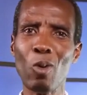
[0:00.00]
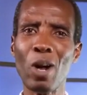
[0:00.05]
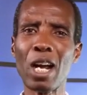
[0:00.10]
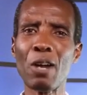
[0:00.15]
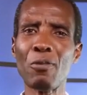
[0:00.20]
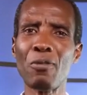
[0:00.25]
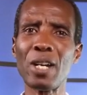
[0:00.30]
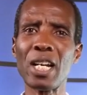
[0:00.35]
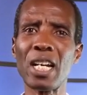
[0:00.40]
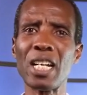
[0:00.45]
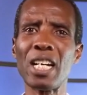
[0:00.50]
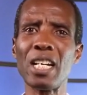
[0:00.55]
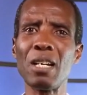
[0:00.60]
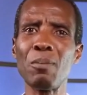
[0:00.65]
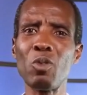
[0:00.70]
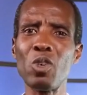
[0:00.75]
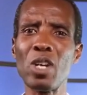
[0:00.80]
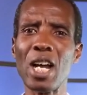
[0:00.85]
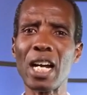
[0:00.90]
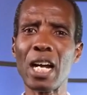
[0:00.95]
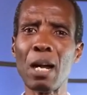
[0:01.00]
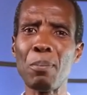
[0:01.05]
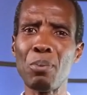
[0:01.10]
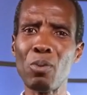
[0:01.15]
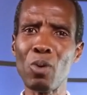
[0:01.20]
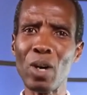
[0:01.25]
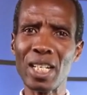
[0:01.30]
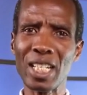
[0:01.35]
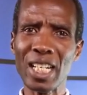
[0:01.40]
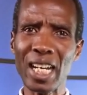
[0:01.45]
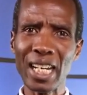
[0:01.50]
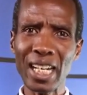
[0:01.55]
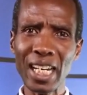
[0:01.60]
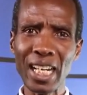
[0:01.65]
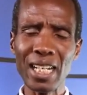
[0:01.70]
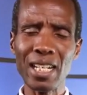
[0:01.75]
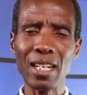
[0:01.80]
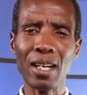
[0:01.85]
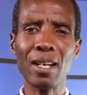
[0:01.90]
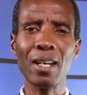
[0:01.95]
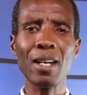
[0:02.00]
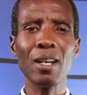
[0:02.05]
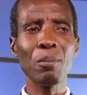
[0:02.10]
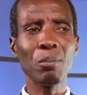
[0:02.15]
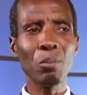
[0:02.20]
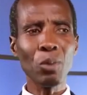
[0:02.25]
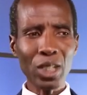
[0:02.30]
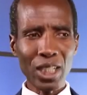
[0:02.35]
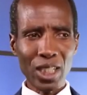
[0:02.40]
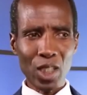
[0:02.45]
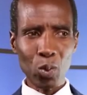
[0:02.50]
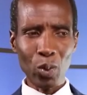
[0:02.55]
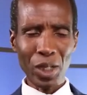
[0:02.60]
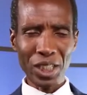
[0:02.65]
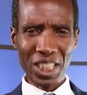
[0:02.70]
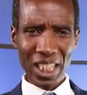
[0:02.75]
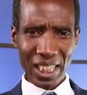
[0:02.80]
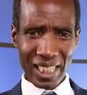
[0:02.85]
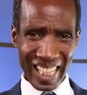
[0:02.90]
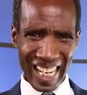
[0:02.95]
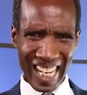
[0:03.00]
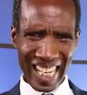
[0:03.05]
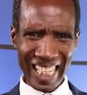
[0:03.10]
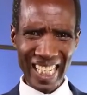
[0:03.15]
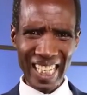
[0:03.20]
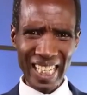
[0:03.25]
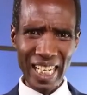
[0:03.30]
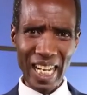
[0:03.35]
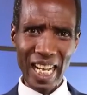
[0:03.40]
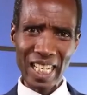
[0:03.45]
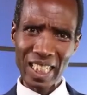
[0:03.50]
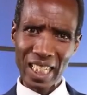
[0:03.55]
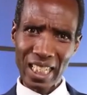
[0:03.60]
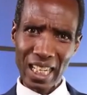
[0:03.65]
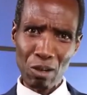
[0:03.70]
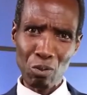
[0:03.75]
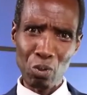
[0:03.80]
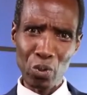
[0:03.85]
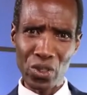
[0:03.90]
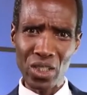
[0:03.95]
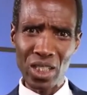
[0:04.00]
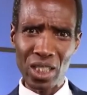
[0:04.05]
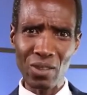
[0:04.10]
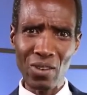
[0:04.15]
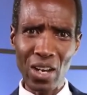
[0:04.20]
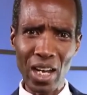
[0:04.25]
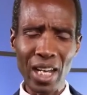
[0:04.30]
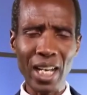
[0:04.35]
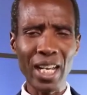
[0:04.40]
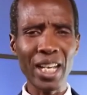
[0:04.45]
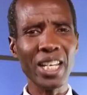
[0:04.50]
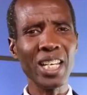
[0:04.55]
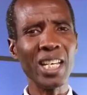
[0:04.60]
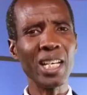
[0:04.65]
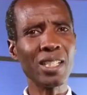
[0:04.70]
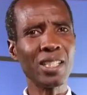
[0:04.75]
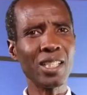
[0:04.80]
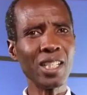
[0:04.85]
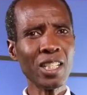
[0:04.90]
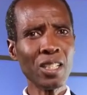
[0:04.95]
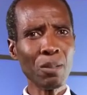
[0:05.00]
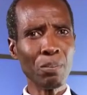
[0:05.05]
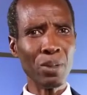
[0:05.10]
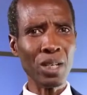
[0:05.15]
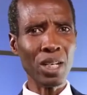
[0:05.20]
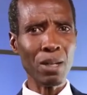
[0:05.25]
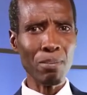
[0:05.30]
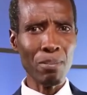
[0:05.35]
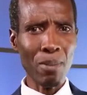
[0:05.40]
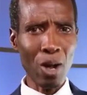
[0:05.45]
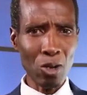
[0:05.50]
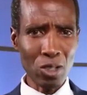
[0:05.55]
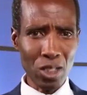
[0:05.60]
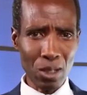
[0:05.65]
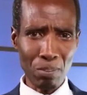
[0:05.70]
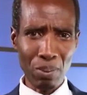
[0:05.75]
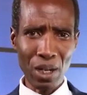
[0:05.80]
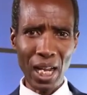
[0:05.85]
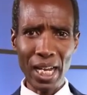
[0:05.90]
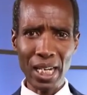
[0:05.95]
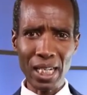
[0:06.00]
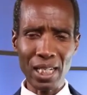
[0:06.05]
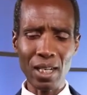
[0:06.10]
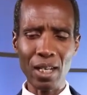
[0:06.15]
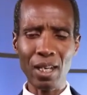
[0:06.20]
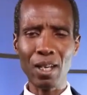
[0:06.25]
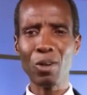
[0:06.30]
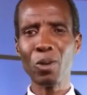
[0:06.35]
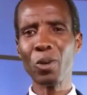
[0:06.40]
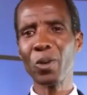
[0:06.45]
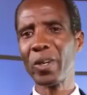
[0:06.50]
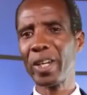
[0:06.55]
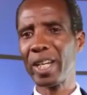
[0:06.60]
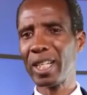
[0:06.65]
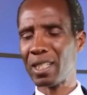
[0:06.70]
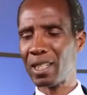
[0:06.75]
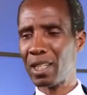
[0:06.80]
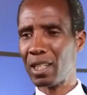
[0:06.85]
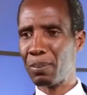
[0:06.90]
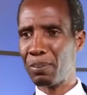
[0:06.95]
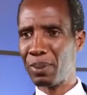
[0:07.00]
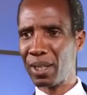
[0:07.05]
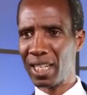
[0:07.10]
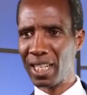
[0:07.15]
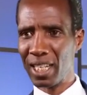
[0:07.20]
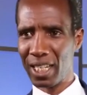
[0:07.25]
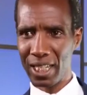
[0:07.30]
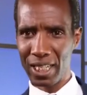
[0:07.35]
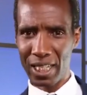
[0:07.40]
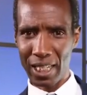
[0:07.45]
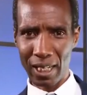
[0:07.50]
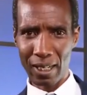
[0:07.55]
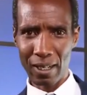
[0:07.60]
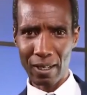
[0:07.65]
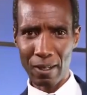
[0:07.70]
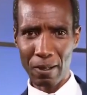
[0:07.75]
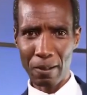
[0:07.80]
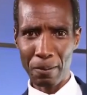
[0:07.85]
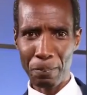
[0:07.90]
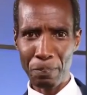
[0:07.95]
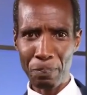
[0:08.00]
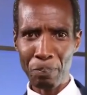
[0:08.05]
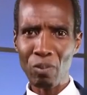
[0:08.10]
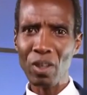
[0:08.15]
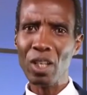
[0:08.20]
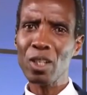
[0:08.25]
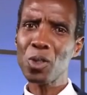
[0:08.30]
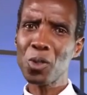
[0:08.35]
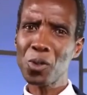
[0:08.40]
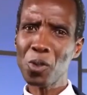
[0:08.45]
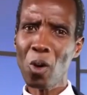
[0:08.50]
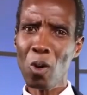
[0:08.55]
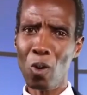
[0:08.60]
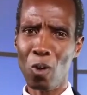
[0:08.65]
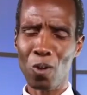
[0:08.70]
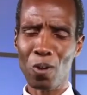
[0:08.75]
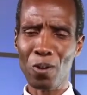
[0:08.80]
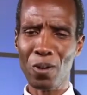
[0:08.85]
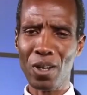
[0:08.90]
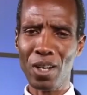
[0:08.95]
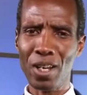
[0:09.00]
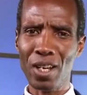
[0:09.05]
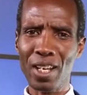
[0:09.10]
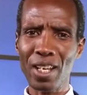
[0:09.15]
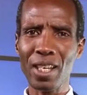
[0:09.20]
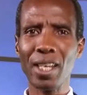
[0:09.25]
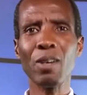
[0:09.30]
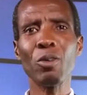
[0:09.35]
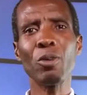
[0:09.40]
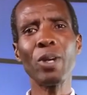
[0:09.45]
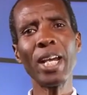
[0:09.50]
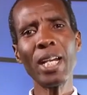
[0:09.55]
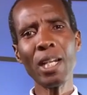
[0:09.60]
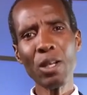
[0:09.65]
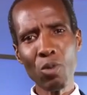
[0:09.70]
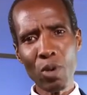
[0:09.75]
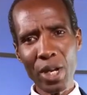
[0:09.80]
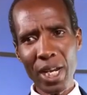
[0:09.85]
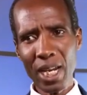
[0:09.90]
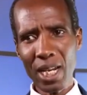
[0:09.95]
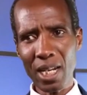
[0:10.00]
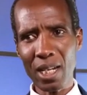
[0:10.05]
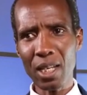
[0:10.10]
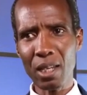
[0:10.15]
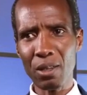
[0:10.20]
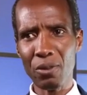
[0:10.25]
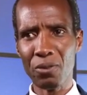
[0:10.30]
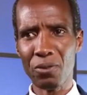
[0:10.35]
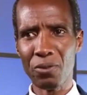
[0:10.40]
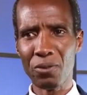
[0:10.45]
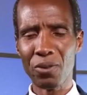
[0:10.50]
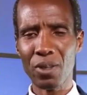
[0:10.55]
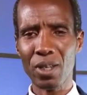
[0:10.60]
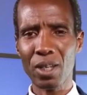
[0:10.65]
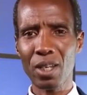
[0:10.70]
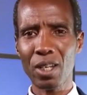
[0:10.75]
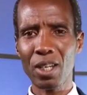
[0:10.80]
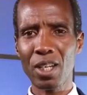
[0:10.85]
wakafanana nemunhu akapiwa tarenda muridzi wechatarenda achada kuziva has it been multiplied or has it been hidden so When we live,